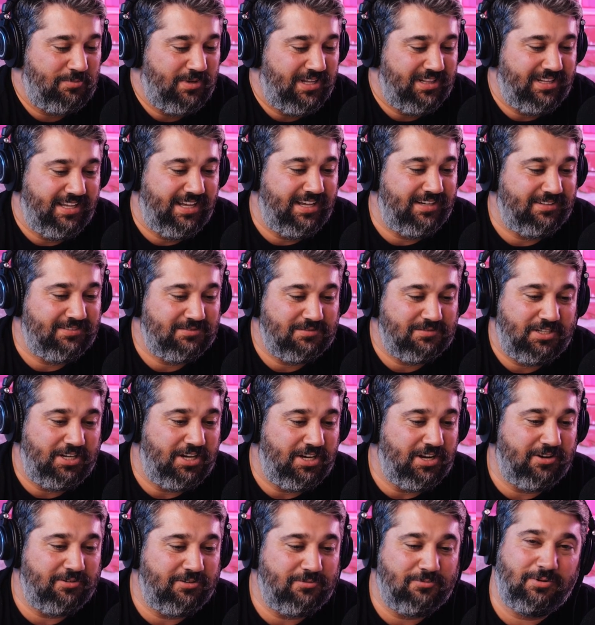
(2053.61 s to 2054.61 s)
And then
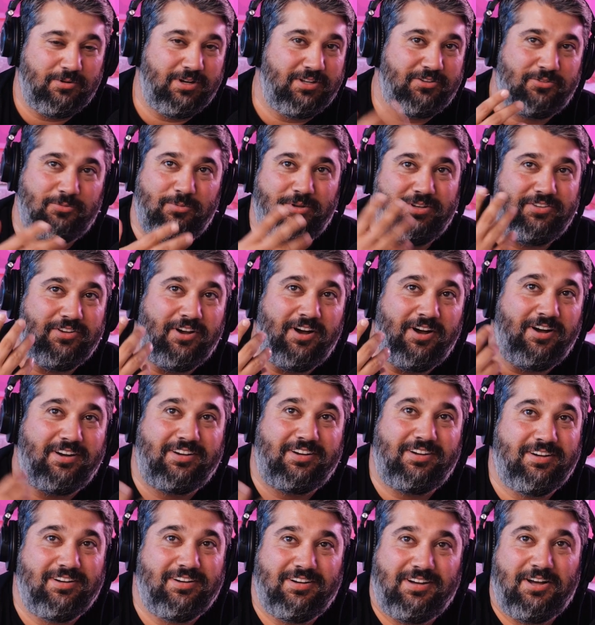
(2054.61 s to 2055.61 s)
once we talk,
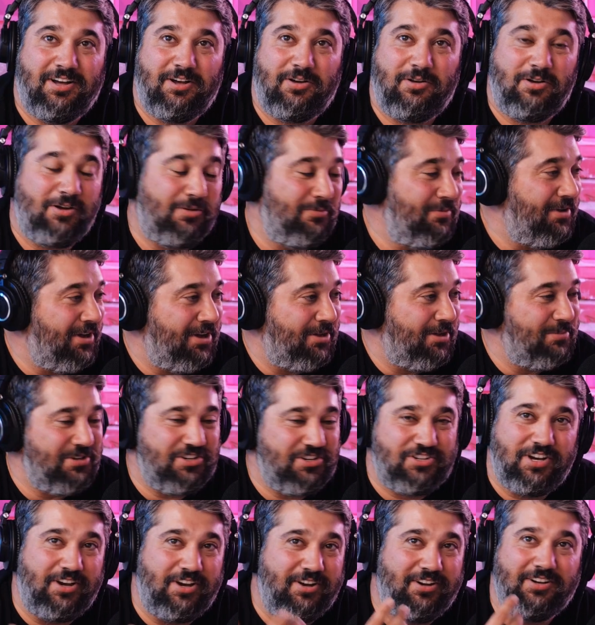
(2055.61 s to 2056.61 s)
I'll be
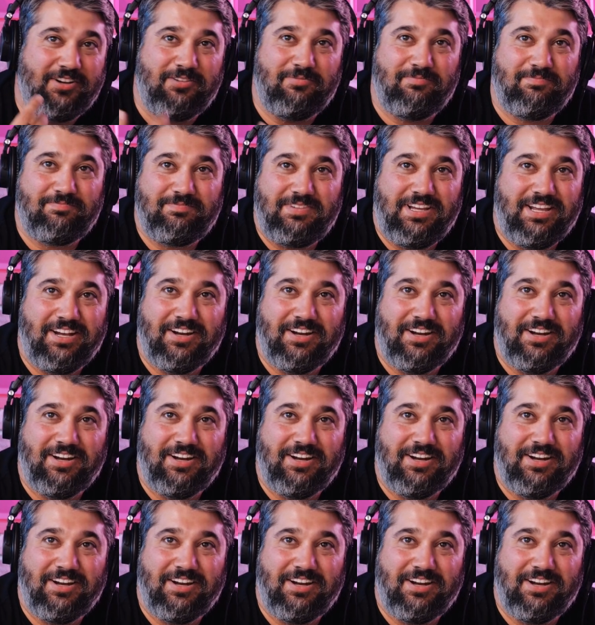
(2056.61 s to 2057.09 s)
sharing them.